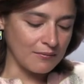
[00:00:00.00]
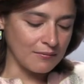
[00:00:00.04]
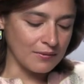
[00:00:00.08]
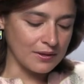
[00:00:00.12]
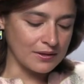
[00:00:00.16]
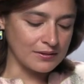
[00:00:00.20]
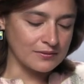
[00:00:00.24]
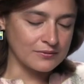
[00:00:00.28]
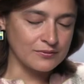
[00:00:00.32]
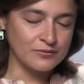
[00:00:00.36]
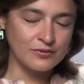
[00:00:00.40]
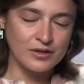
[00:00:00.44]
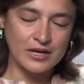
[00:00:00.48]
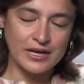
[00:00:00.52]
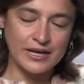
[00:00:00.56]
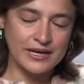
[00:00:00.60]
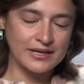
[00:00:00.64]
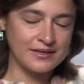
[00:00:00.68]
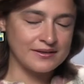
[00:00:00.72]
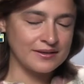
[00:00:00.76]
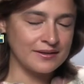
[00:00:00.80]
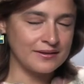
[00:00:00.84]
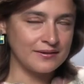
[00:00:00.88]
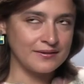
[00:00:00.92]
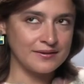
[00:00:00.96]
well
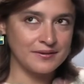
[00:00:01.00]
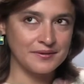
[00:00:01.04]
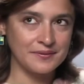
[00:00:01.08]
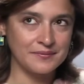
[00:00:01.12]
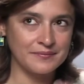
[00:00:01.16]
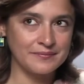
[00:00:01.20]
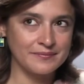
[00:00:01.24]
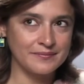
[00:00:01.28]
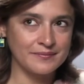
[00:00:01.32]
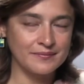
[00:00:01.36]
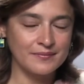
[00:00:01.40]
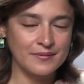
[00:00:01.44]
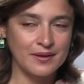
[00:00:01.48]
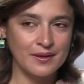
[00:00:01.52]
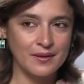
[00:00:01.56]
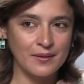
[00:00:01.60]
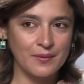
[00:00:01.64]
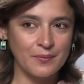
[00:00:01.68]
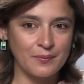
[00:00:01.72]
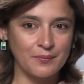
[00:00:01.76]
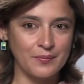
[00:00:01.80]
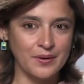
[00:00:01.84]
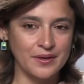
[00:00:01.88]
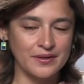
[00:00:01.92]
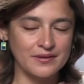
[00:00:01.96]
related
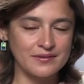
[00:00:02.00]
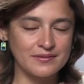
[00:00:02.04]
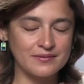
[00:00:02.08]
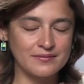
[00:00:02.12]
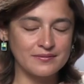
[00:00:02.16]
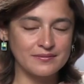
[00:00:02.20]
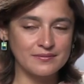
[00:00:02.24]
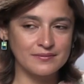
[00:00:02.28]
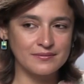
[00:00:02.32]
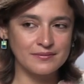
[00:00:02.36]
but